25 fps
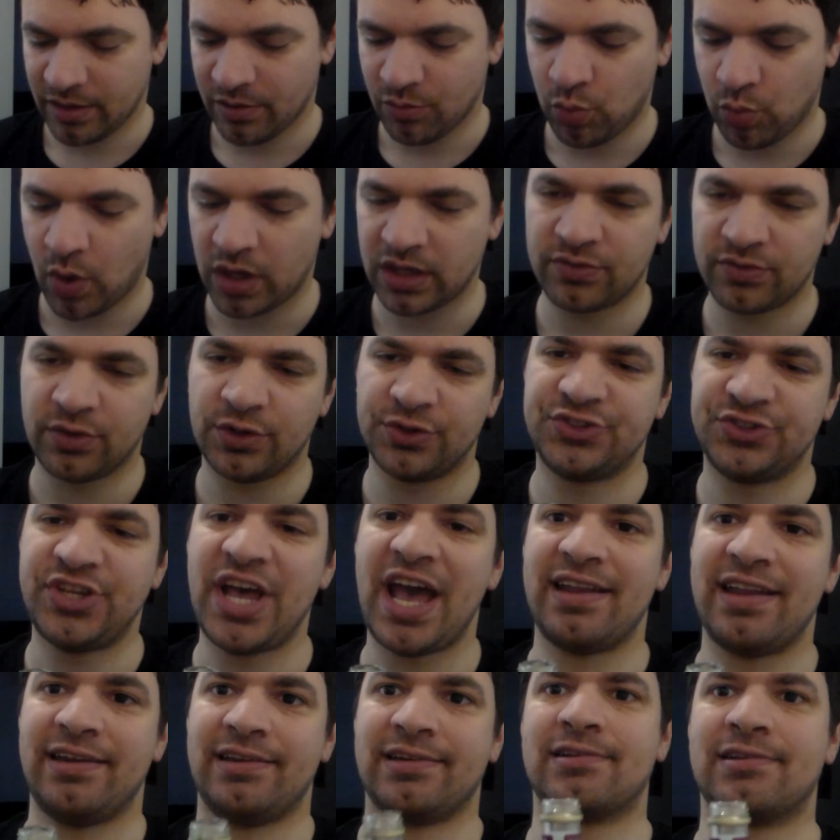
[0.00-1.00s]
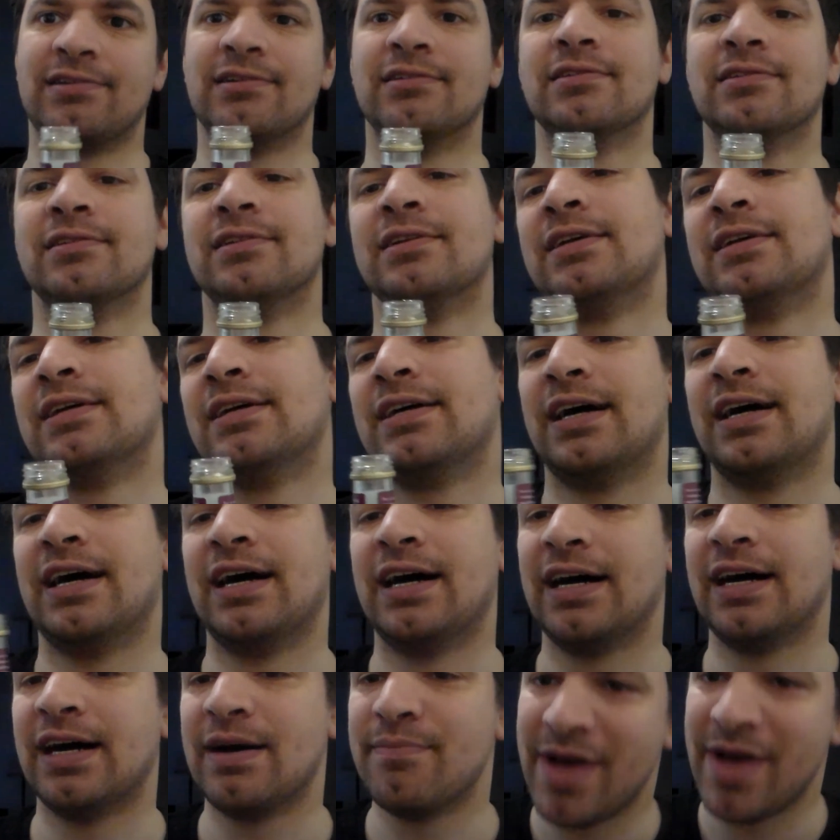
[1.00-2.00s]
Wonderful technical
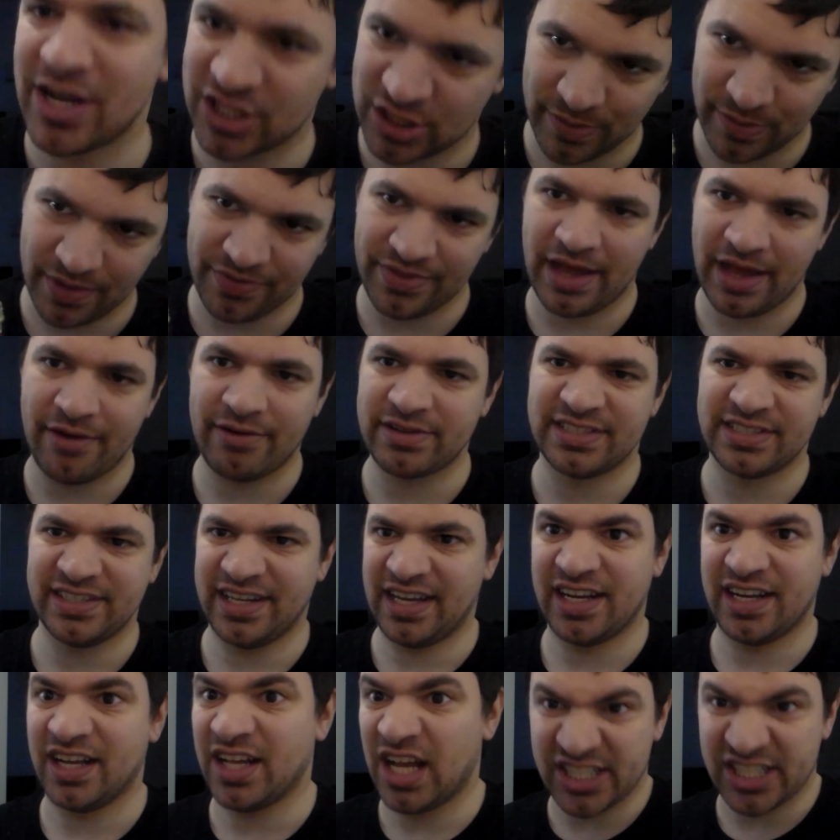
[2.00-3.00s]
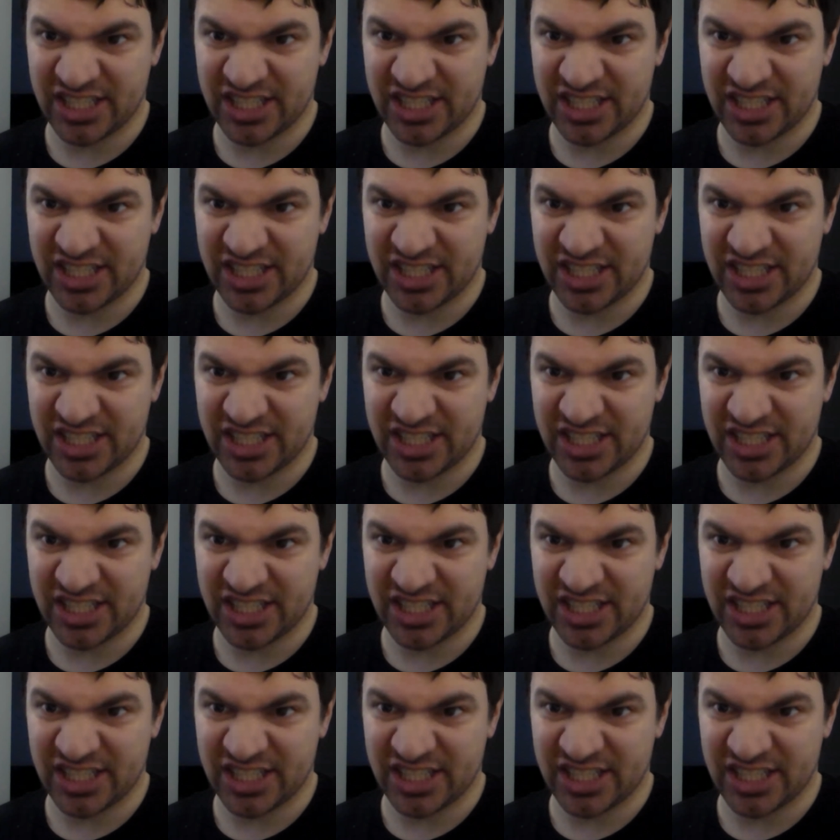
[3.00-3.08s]
measurement there, isn't it? A